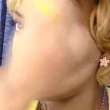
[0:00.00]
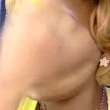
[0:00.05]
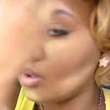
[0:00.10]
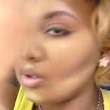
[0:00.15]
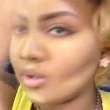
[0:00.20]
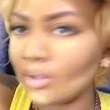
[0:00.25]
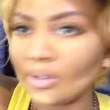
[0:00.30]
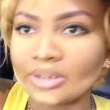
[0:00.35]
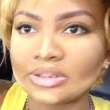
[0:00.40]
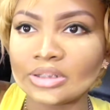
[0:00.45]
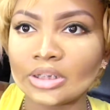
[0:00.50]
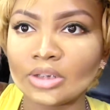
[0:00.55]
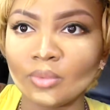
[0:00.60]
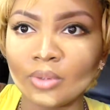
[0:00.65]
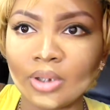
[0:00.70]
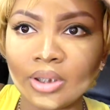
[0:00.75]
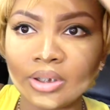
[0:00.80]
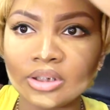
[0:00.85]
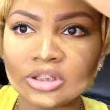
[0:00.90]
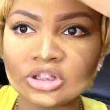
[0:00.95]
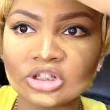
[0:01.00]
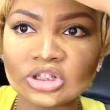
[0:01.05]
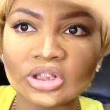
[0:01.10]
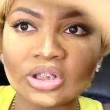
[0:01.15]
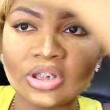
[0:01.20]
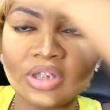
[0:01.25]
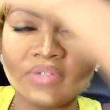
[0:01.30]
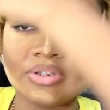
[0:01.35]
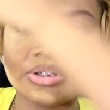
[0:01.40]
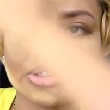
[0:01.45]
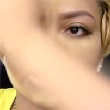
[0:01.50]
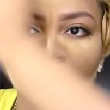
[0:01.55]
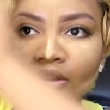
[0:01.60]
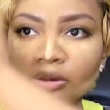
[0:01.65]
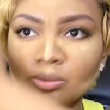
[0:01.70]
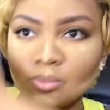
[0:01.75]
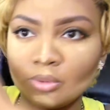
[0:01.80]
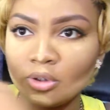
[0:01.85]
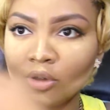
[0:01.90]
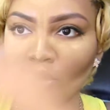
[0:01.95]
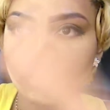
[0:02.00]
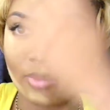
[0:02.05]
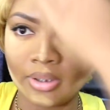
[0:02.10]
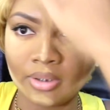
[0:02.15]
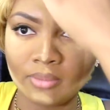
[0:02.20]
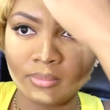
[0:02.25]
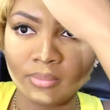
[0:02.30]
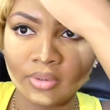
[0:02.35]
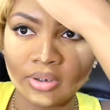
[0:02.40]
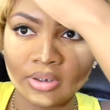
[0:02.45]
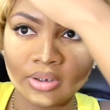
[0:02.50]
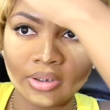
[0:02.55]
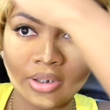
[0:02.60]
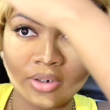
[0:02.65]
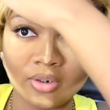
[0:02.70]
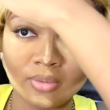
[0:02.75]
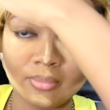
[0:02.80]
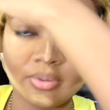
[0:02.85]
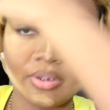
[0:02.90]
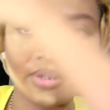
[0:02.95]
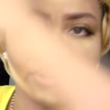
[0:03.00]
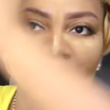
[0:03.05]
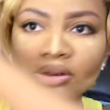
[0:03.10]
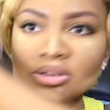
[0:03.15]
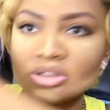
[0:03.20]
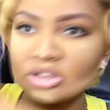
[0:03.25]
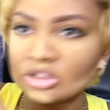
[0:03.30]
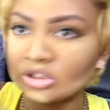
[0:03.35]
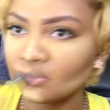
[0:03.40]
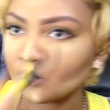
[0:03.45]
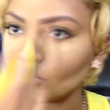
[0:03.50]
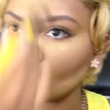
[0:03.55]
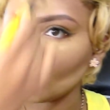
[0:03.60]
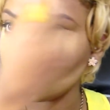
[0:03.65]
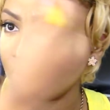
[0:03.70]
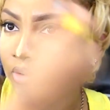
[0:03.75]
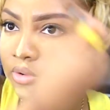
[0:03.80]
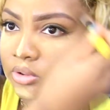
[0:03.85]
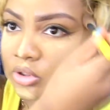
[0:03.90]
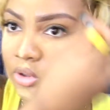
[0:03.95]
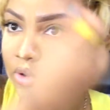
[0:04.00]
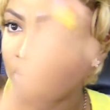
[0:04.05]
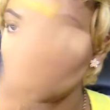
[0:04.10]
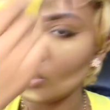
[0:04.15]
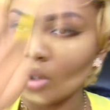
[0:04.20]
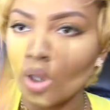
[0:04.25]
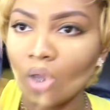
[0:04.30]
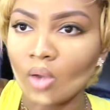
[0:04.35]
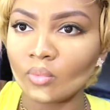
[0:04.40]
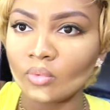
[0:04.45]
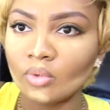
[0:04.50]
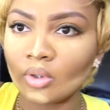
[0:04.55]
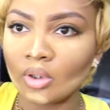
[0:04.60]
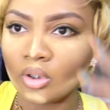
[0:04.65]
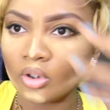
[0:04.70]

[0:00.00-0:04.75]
Like I said, you're not going to just leave this like this. We're going to go back and blend later, but this is for so you know.